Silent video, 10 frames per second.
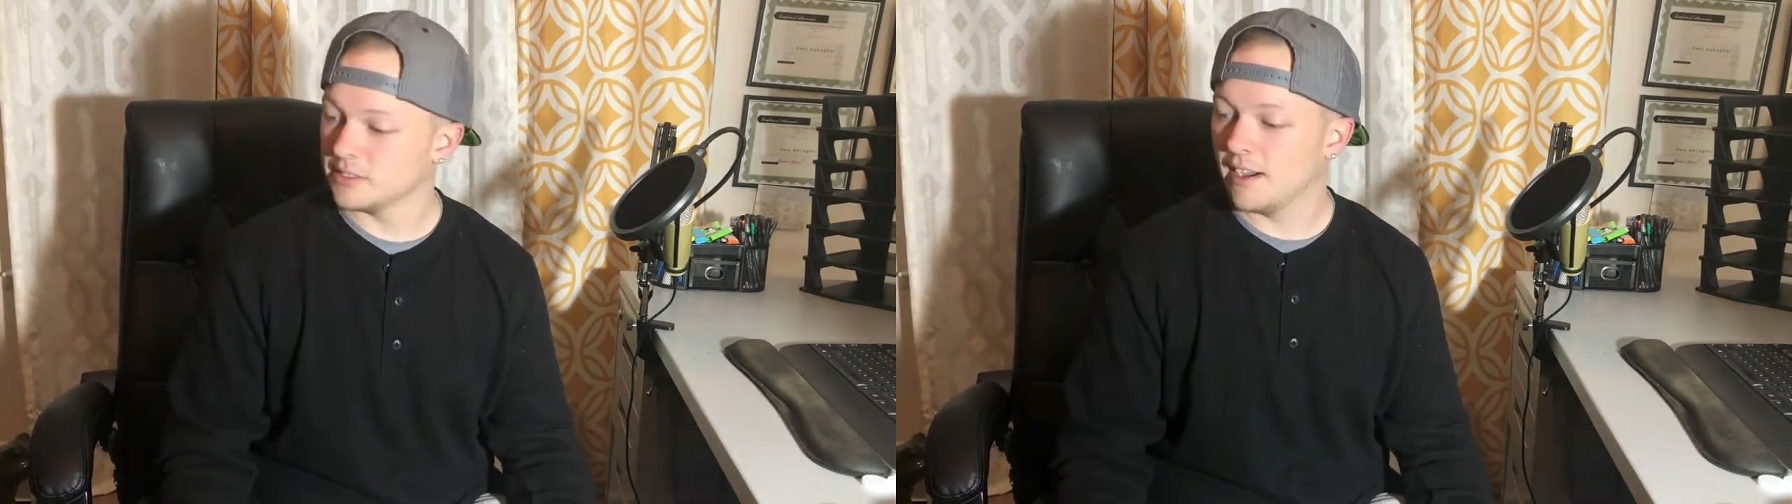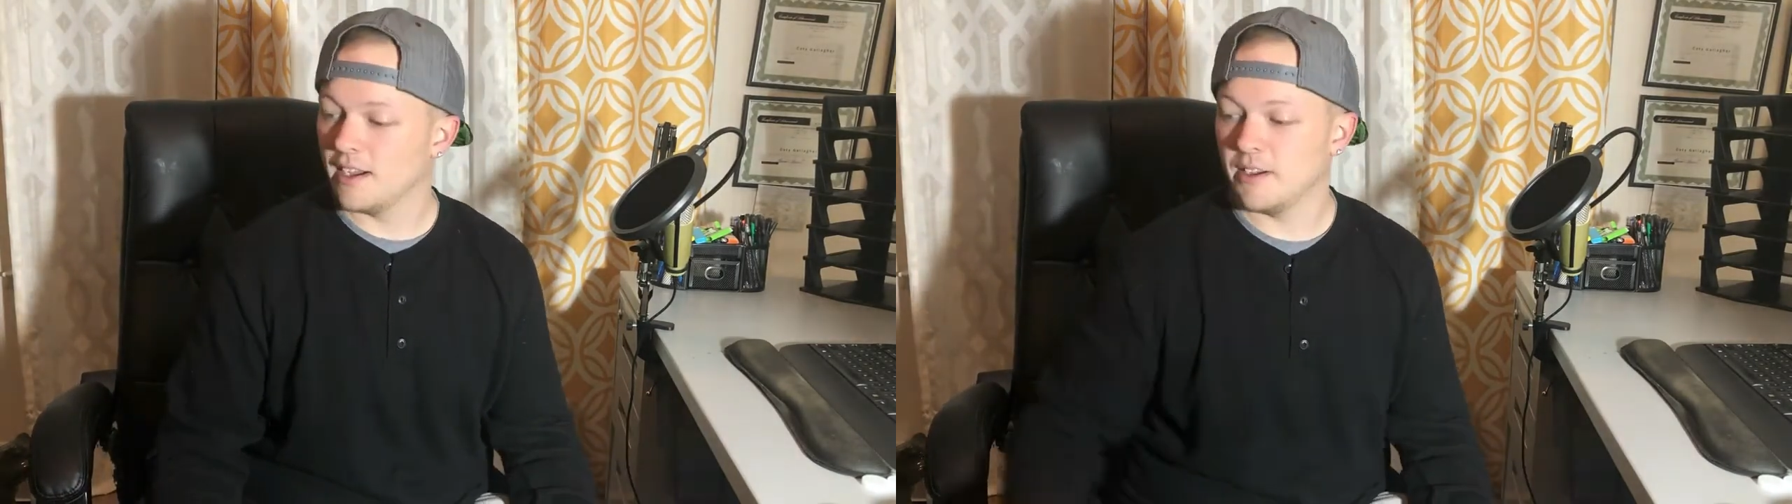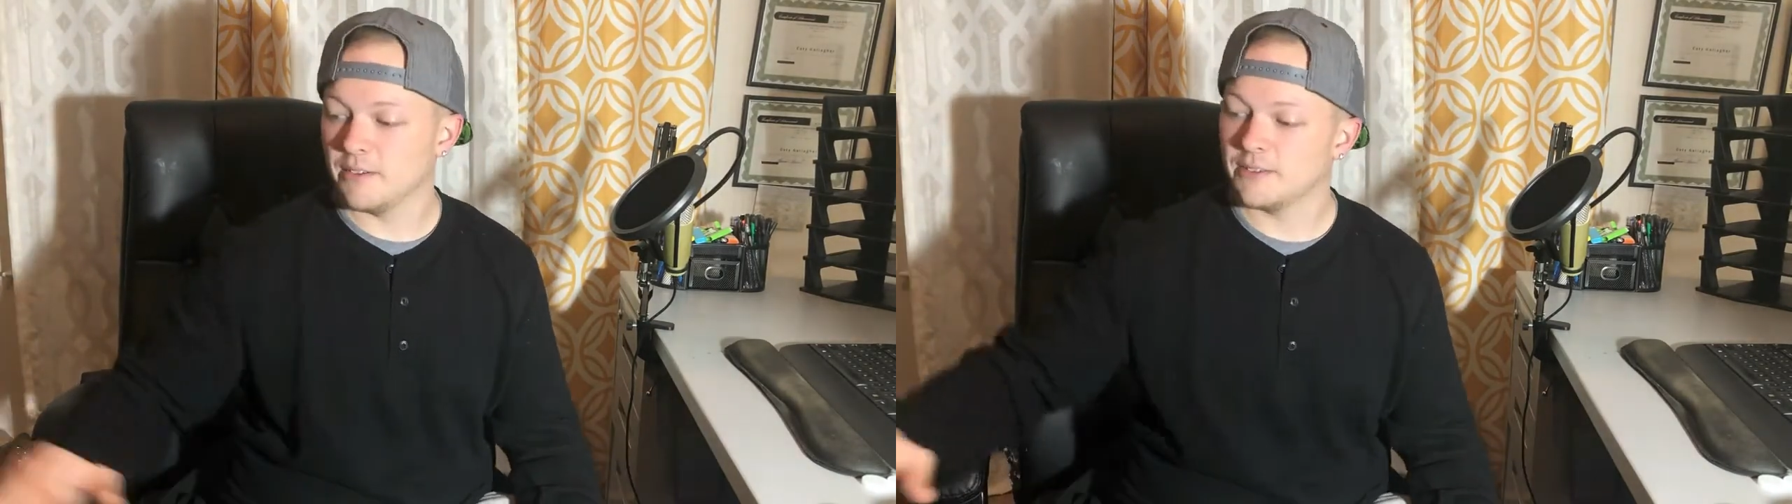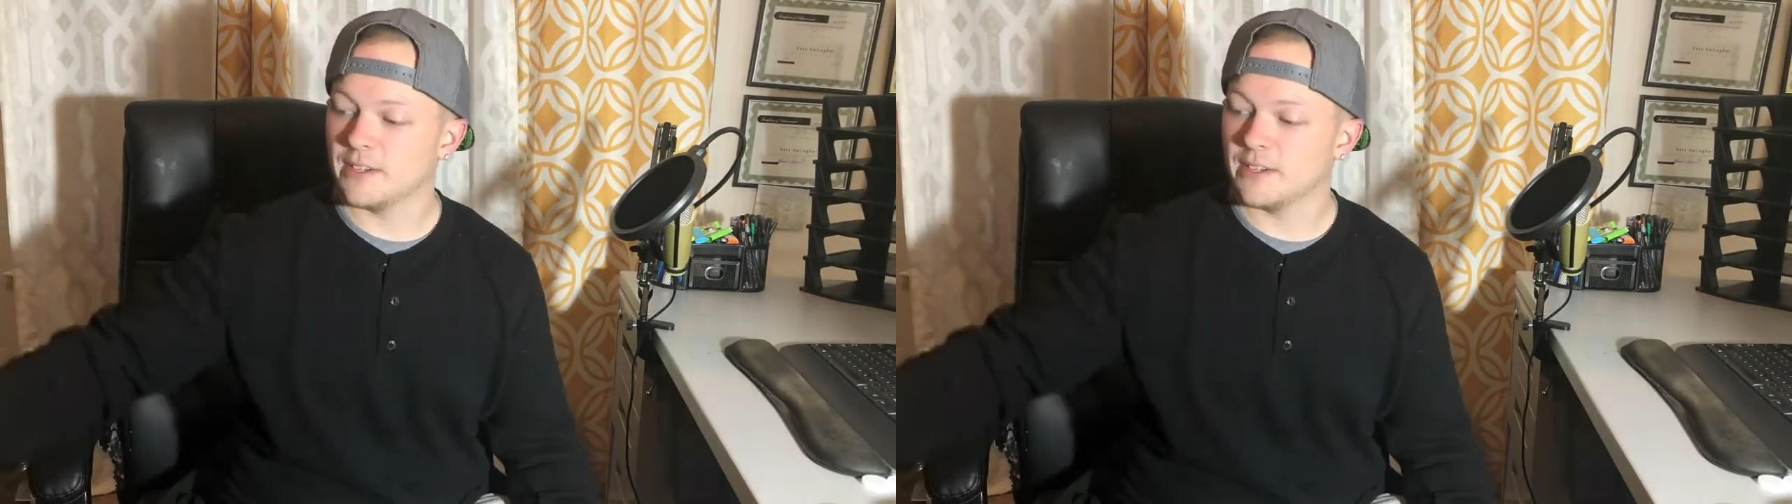of